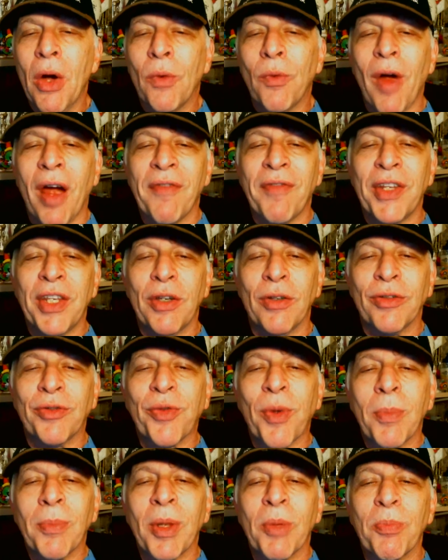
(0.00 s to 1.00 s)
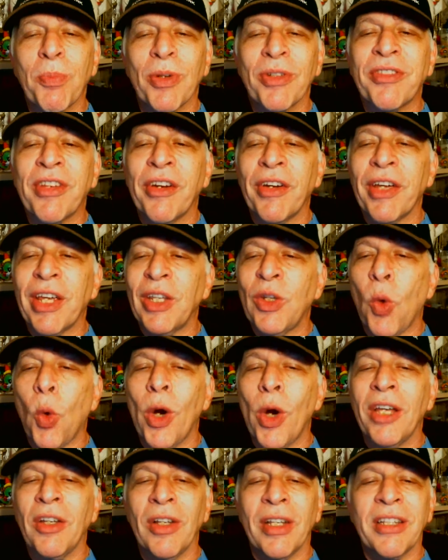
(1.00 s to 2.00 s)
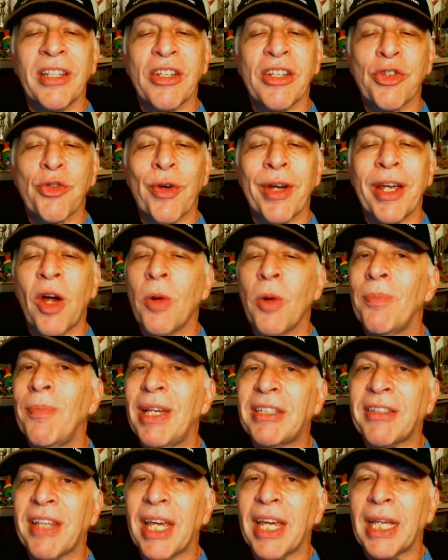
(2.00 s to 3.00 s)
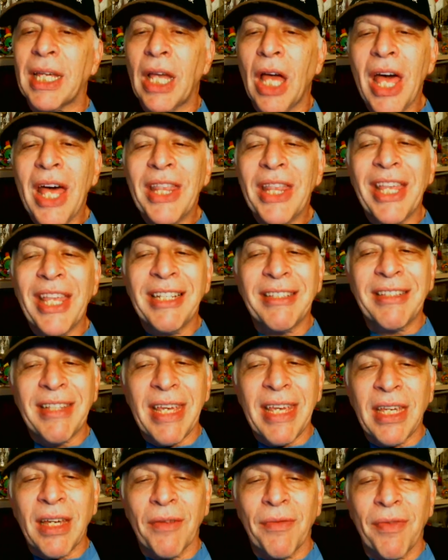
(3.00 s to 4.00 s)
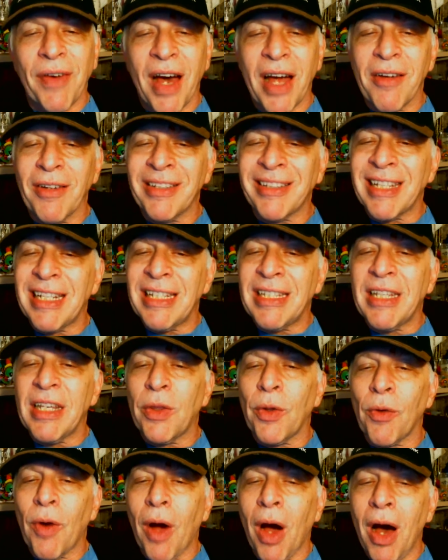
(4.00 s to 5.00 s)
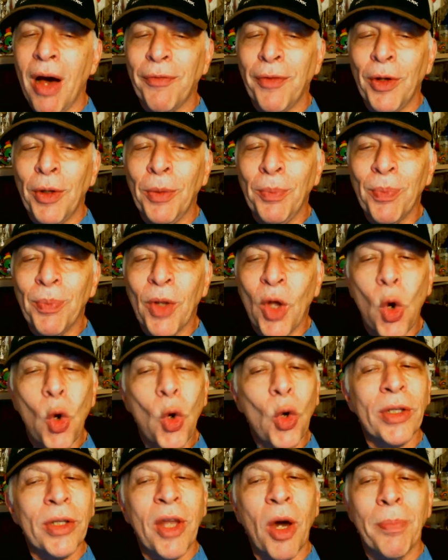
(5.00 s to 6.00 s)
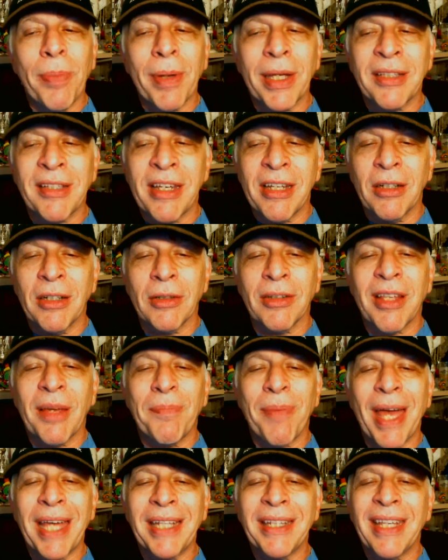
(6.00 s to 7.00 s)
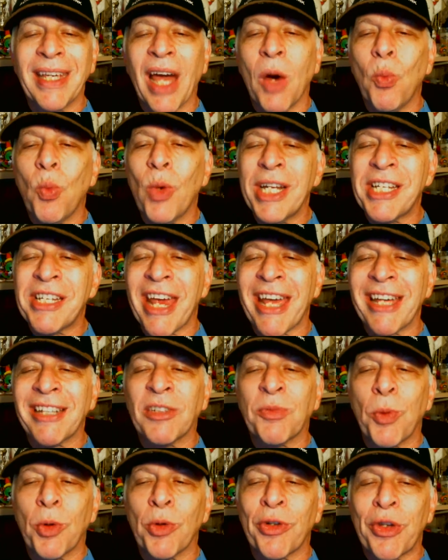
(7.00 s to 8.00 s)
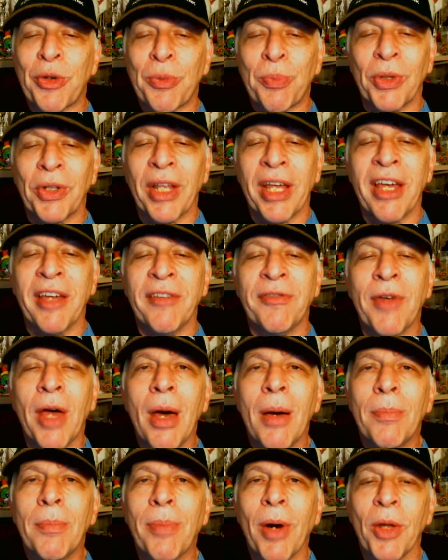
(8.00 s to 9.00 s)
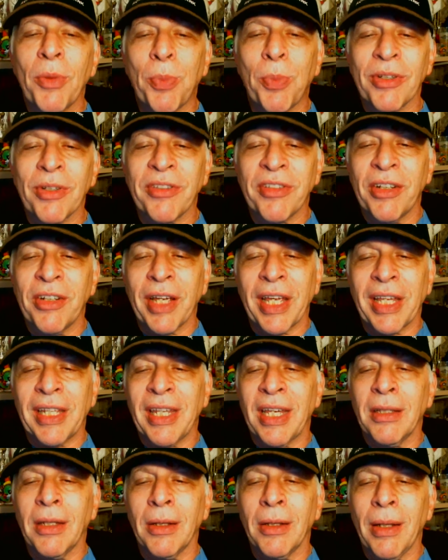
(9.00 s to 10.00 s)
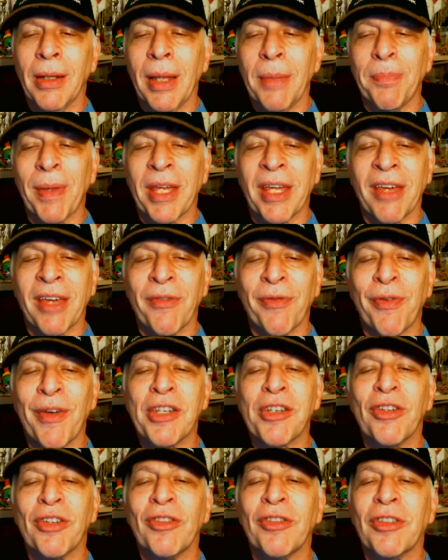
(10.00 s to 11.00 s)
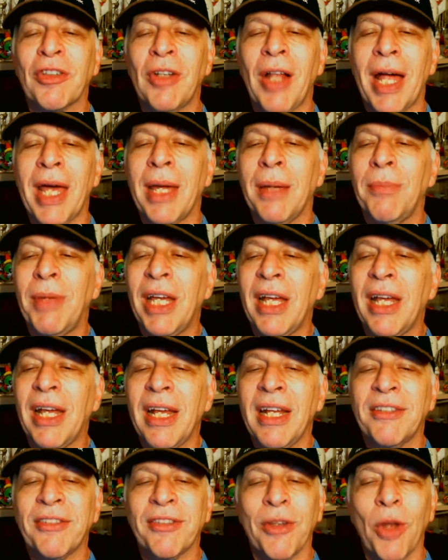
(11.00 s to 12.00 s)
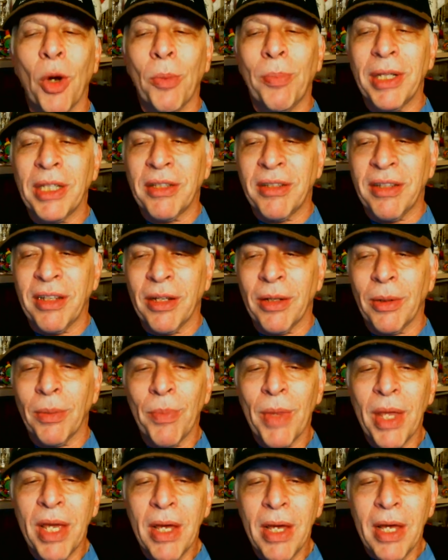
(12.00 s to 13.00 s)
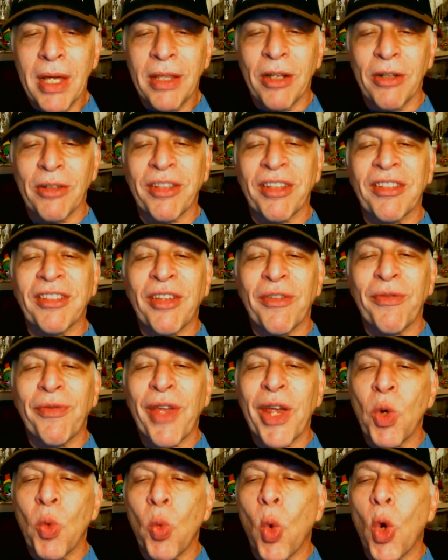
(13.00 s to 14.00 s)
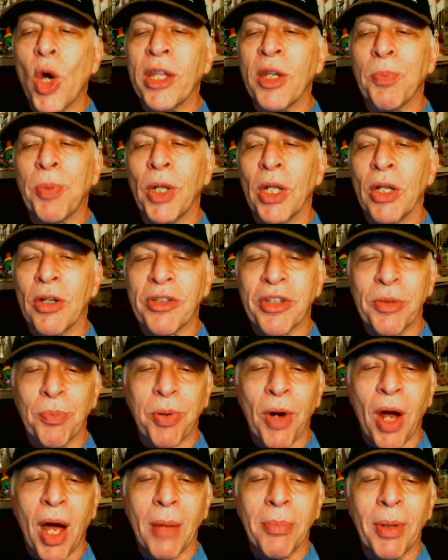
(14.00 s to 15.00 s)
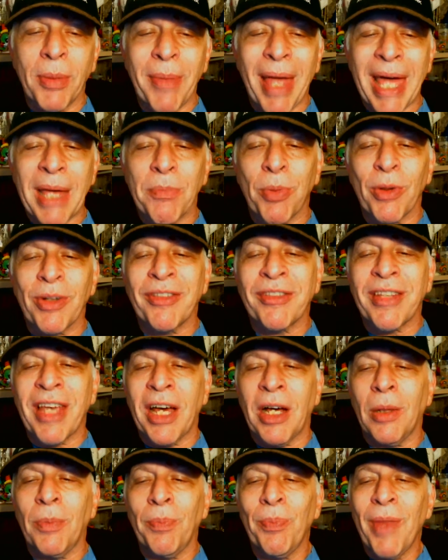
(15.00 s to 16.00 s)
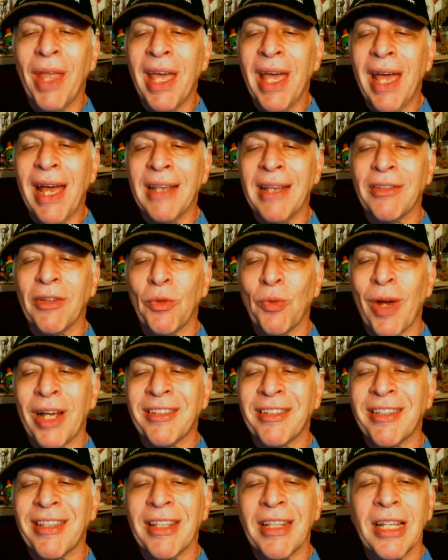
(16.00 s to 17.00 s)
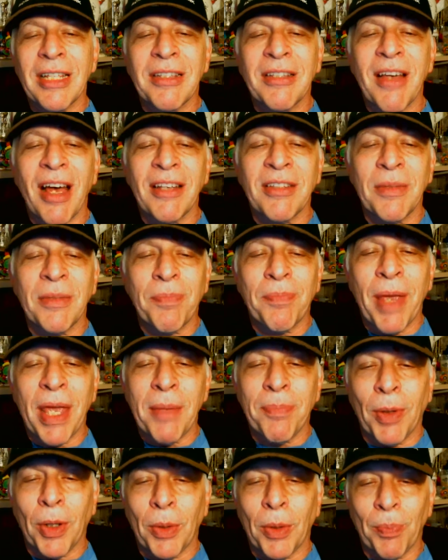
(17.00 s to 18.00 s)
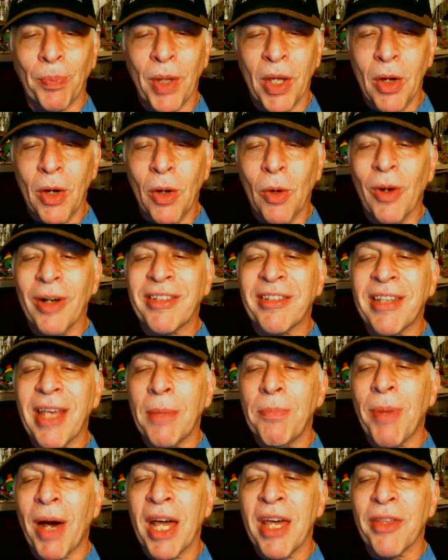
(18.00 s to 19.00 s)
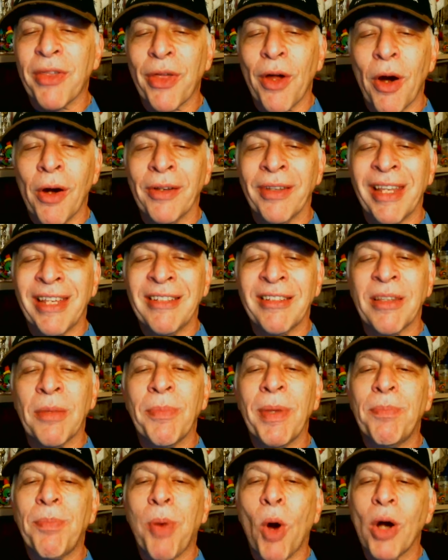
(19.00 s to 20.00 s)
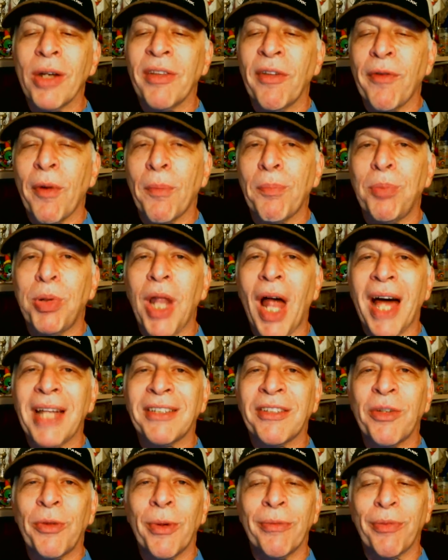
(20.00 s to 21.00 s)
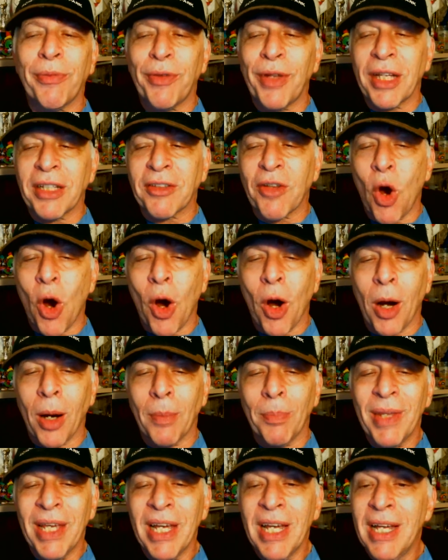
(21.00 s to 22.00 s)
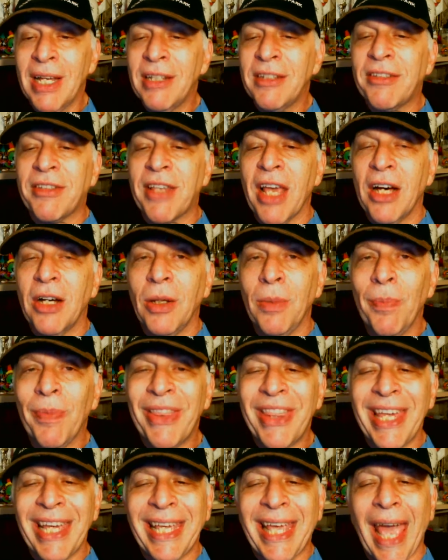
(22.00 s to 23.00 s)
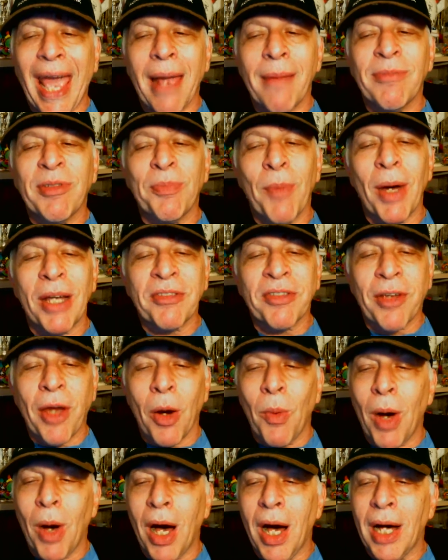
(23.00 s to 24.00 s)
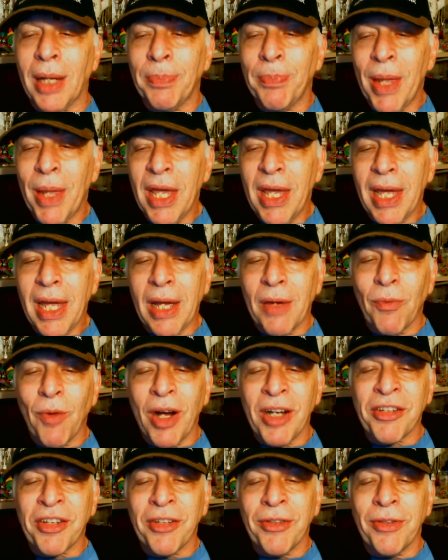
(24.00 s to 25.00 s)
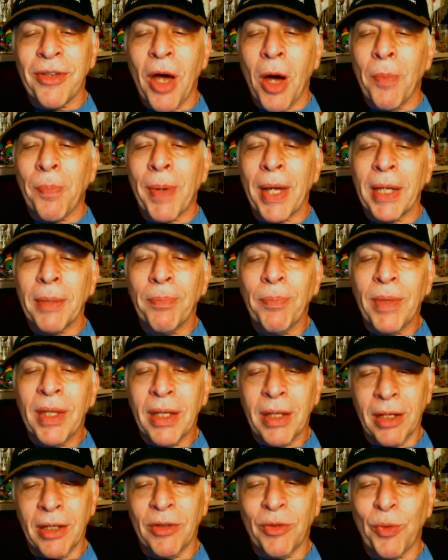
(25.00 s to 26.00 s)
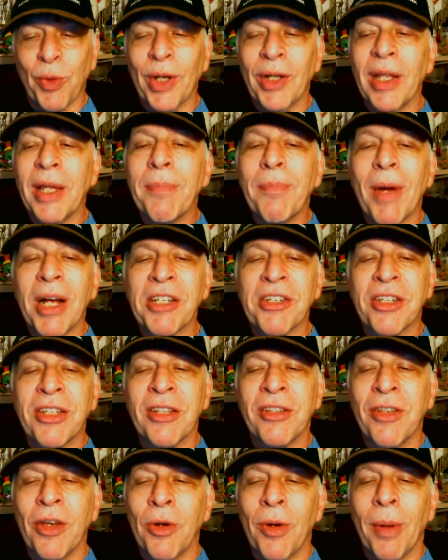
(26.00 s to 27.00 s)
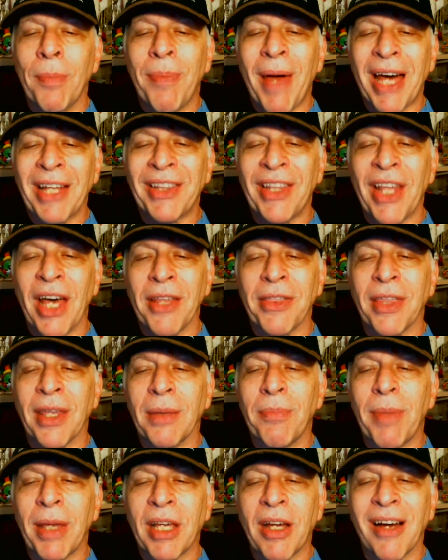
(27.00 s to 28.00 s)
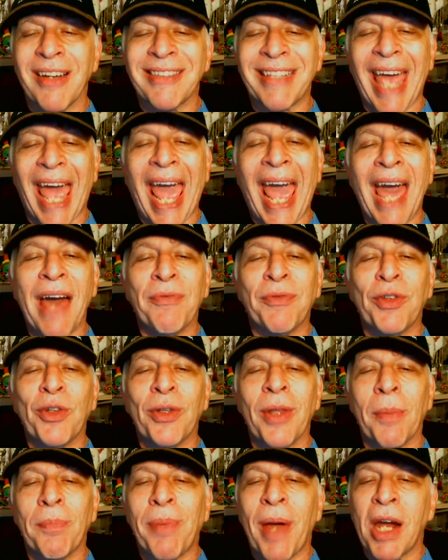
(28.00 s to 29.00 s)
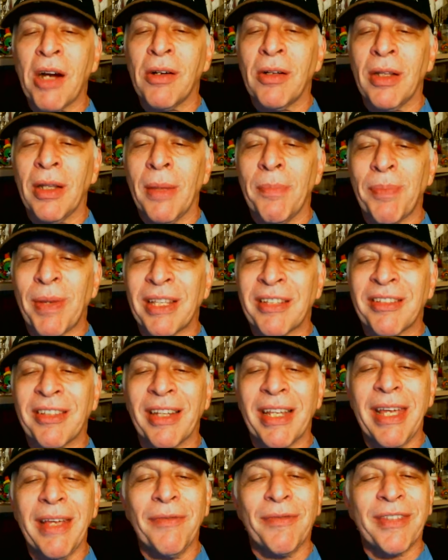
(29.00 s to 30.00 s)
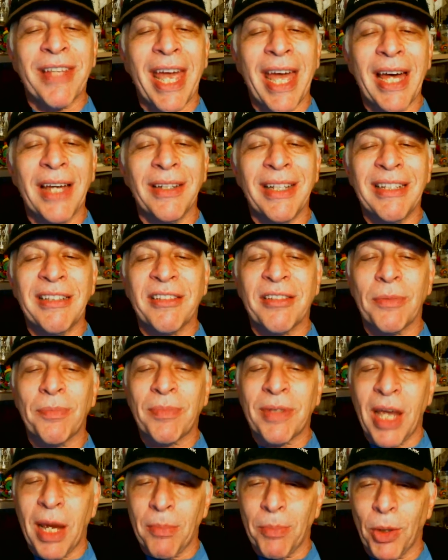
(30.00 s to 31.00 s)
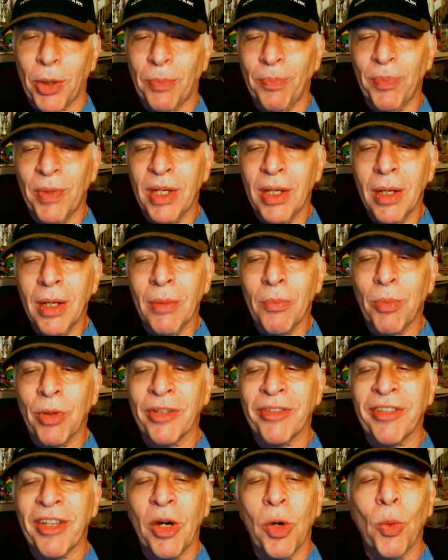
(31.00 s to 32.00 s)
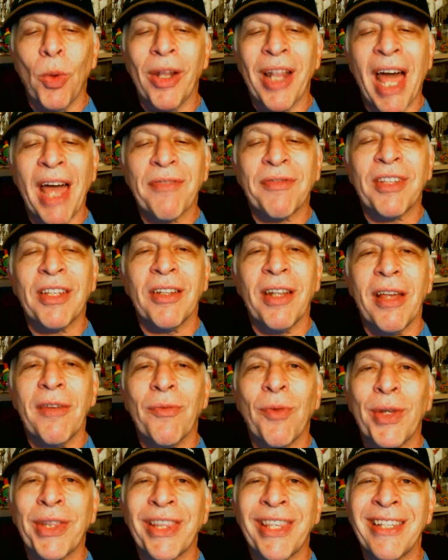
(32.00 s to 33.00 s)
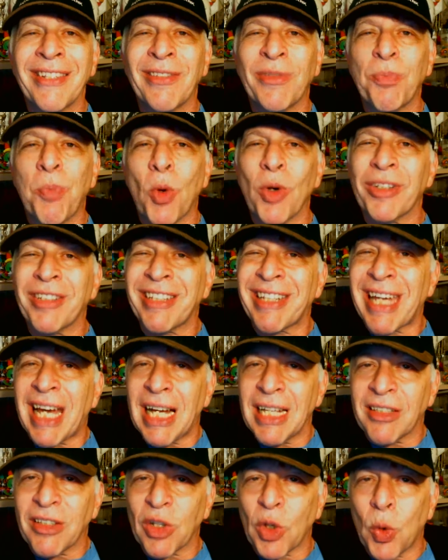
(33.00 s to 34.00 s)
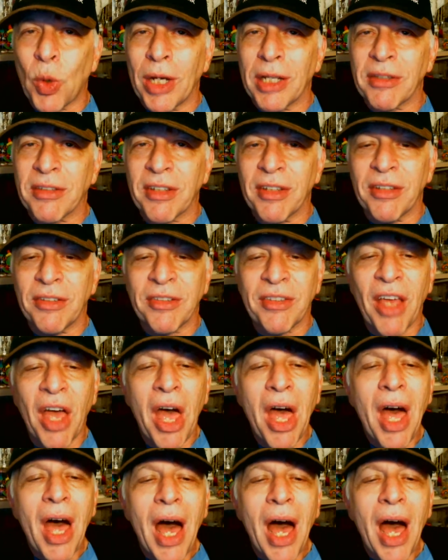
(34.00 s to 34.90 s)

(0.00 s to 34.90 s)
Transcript: Revenues from the Brazilian oil industry are missing. The Zika virus is either awful or no big deal, depending on which expert you believe. Both Brazilian and Olympic officials claim it's no big deal. There's a severe water pollution problem, and Brazil has arrested a dozen people who are said by authorities to be part of a plot to inflict harm. Still, the games must go on. And Russian doping is really much ado about nothing because after the Paralympics leave town in September, Brazil will have to live with this sport's consequences.